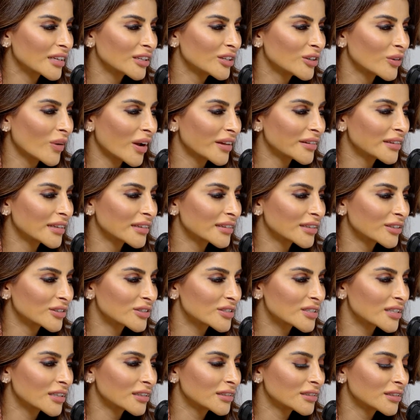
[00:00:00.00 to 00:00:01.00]
I think
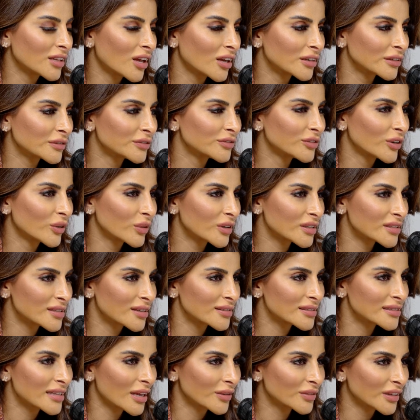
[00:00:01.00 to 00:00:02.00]
there's a lot of focus
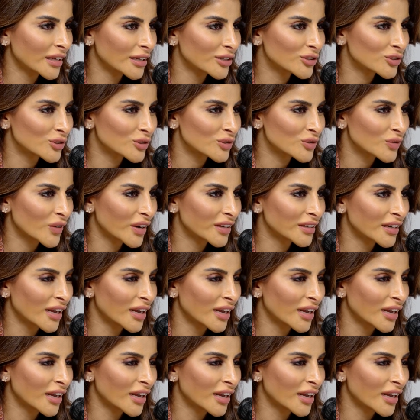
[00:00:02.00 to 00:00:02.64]
on South Asians right